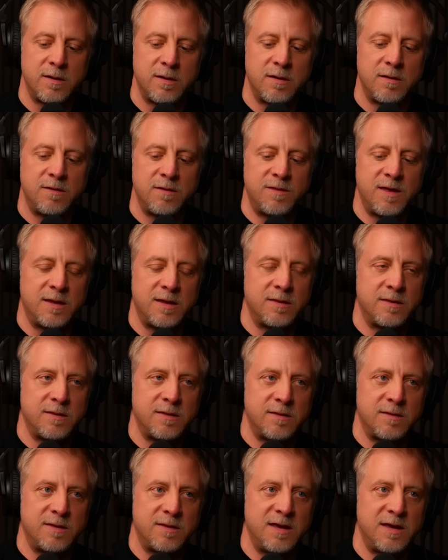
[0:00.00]
than
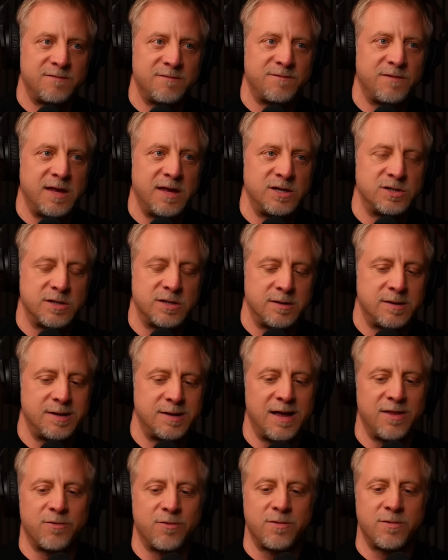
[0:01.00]
the inflation.
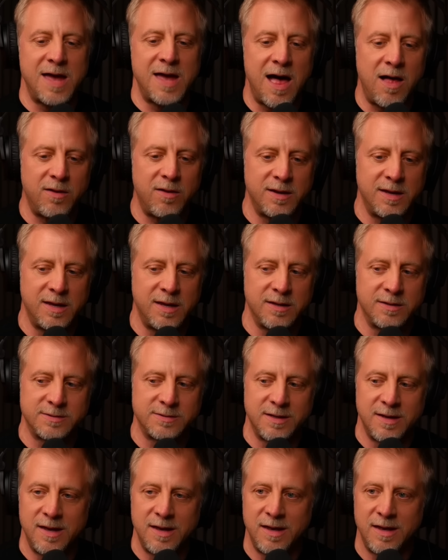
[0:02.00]
Now, the reality is
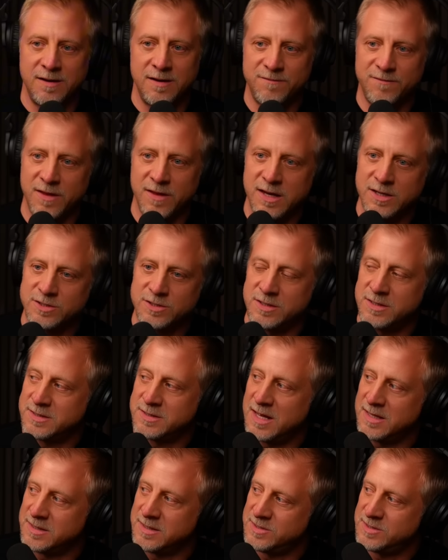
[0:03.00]
inflation is
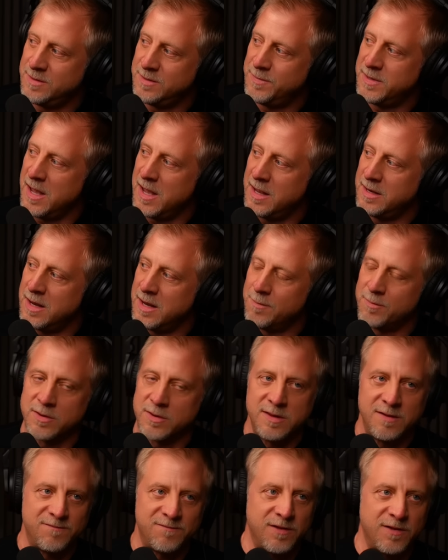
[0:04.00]
not the CPI number.
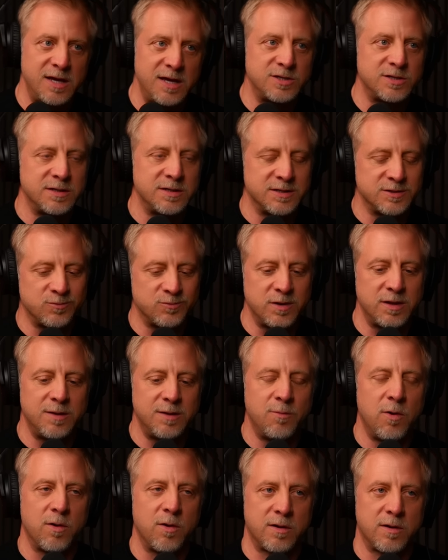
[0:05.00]
The inflation is really
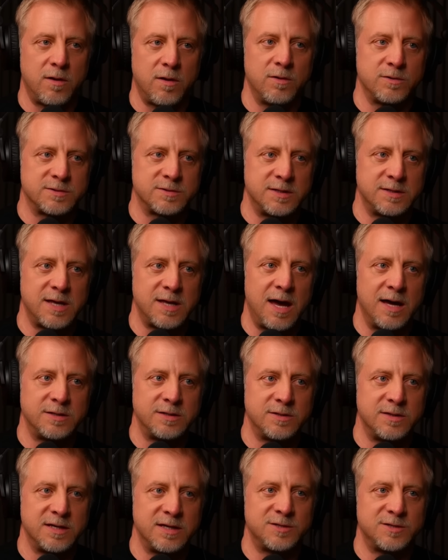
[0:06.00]
more closely tied
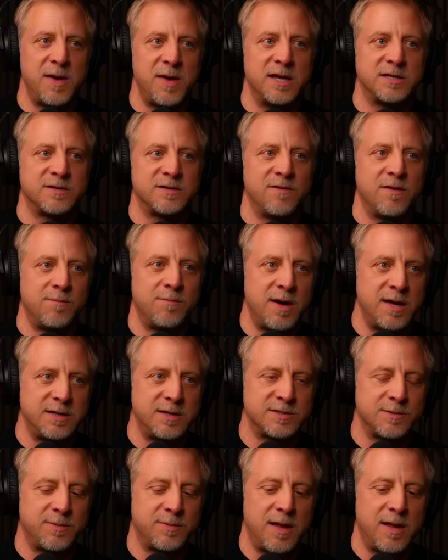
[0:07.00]
to the expansion of the money
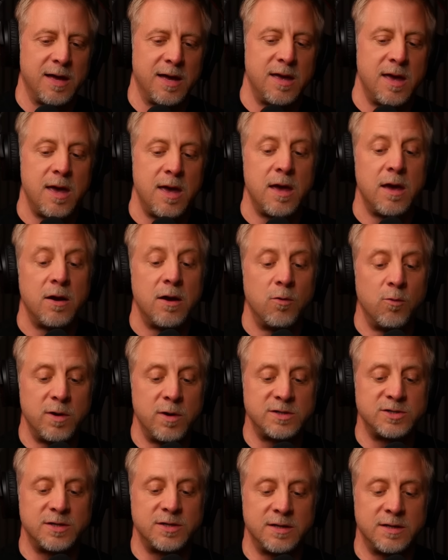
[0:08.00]
supply,
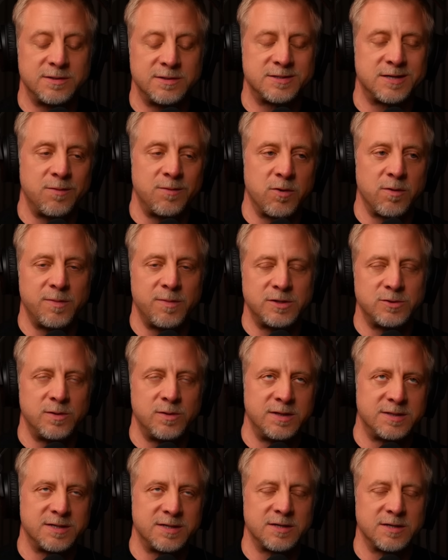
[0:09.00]
which is somewhere
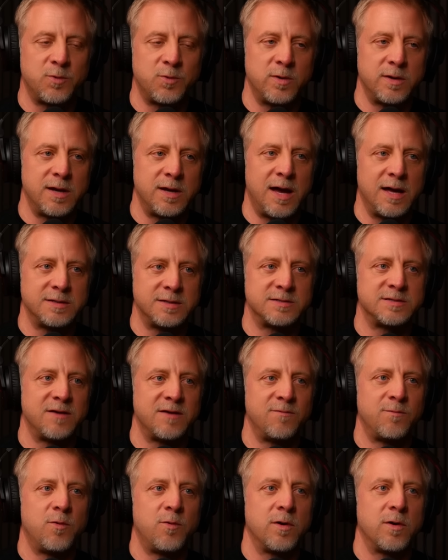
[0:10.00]
between 6.9 to
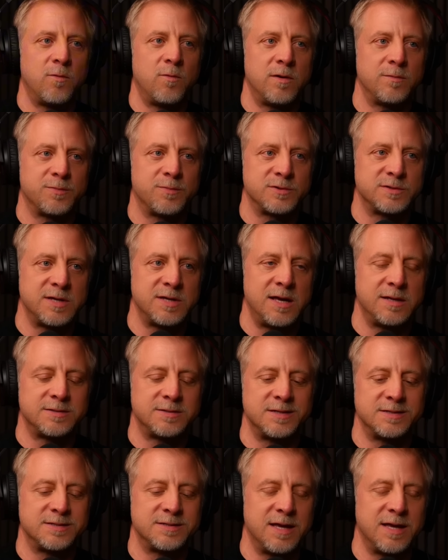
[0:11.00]
7.1%
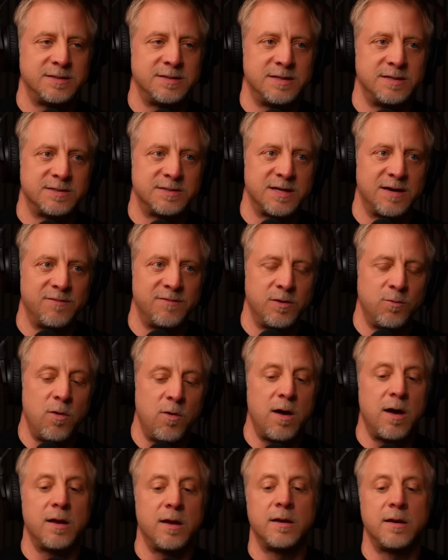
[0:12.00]
since
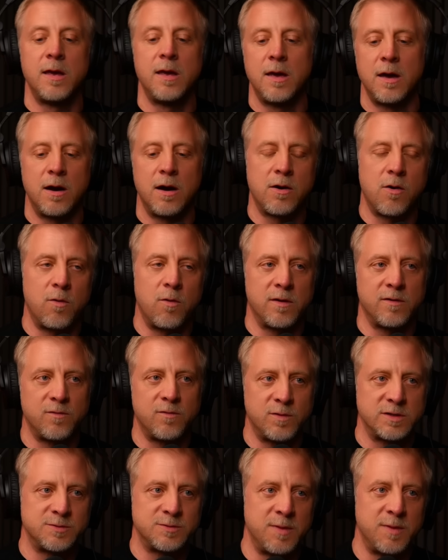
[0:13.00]
1971, according to
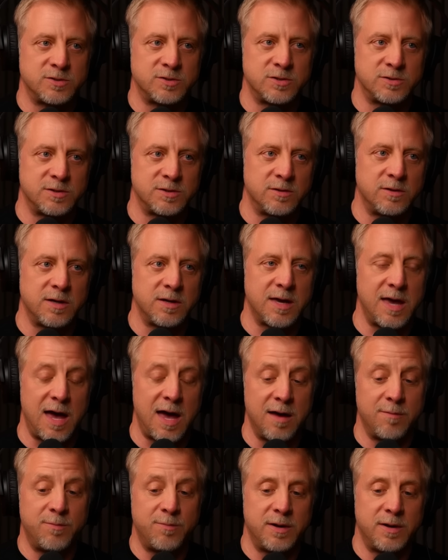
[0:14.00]
which measures you look
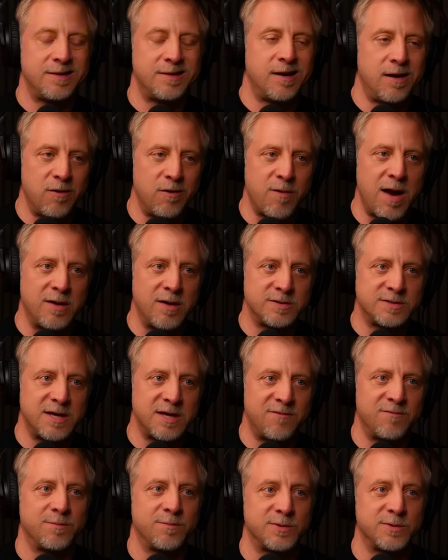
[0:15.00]
at, but around
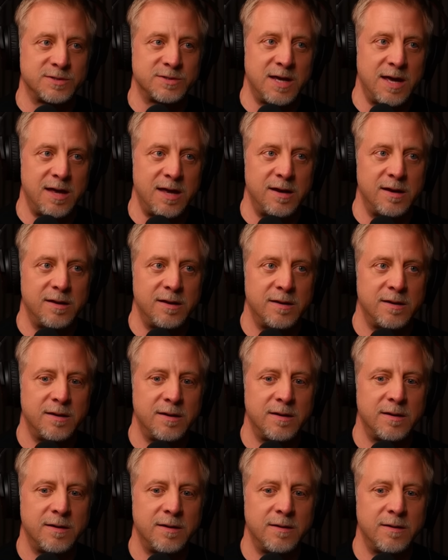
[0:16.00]
7%.
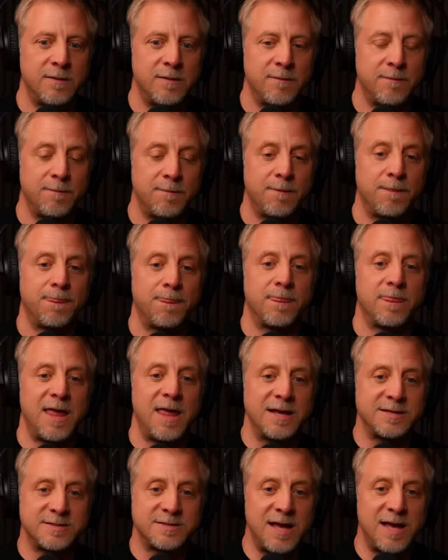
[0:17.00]

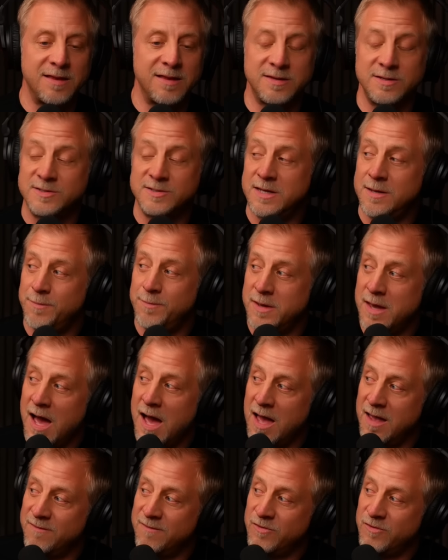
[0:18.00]
That's not the
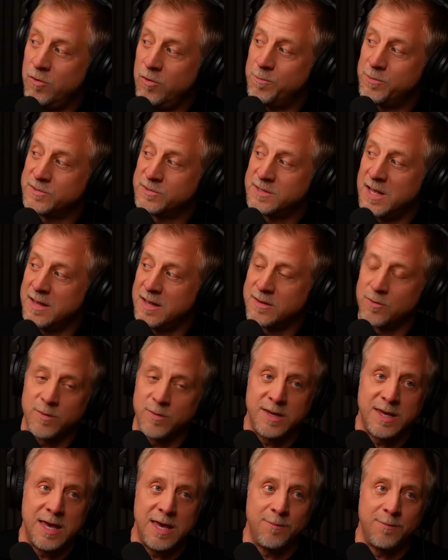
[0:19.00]
CPI of 2% that we
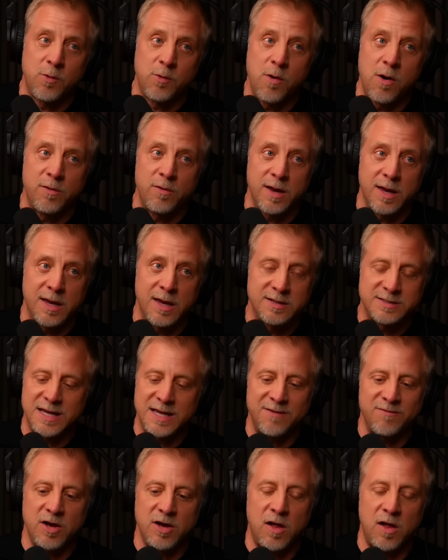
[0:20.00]
keep quoting. It's not
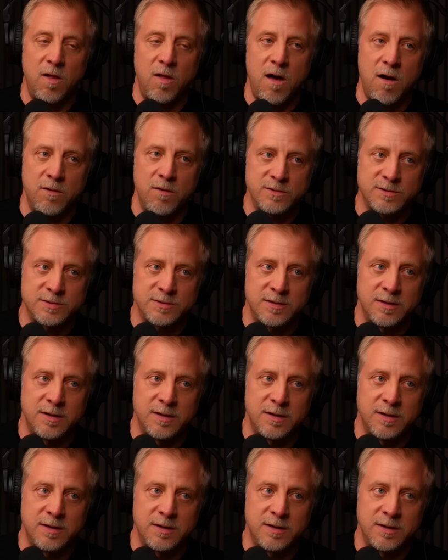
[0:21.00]
even close.